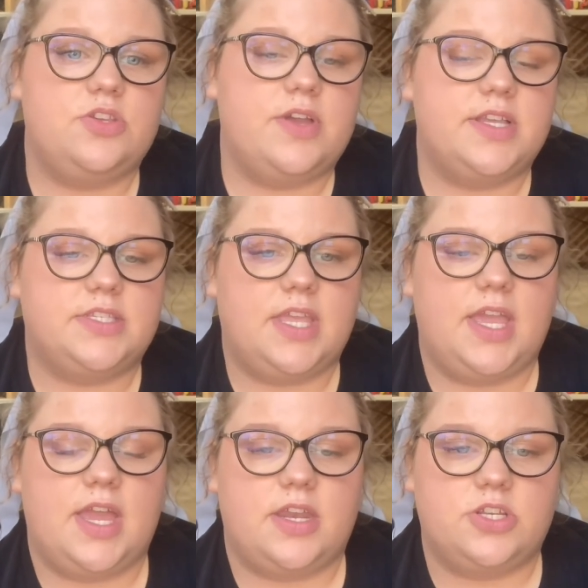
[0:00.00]
You guys
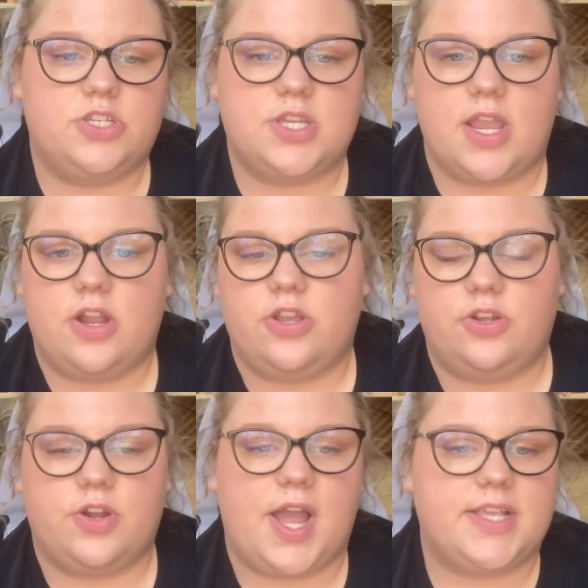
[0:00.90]
can share
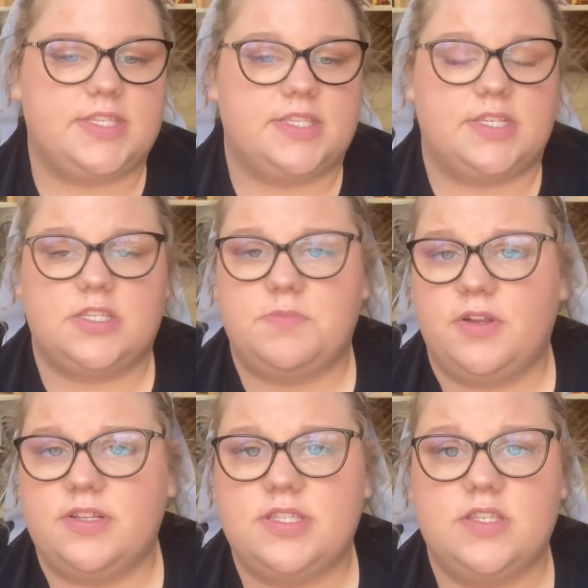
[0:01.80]
your guys'
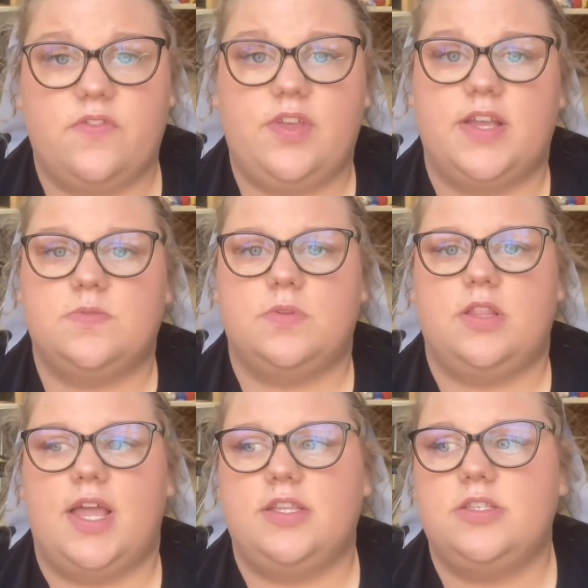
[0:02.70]
experiences if you guys would
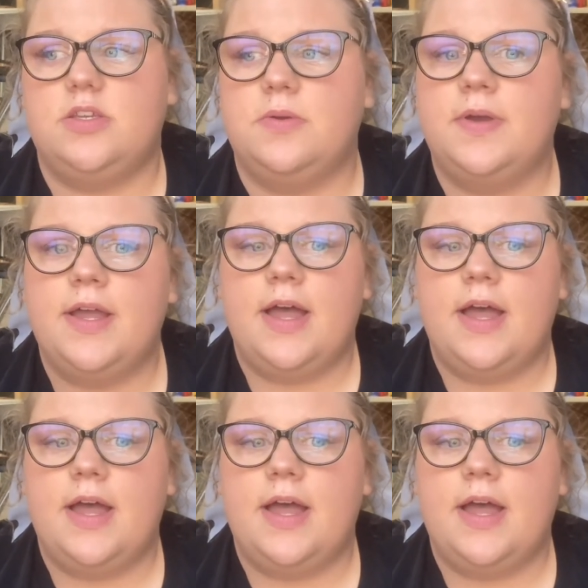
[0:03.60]
like to.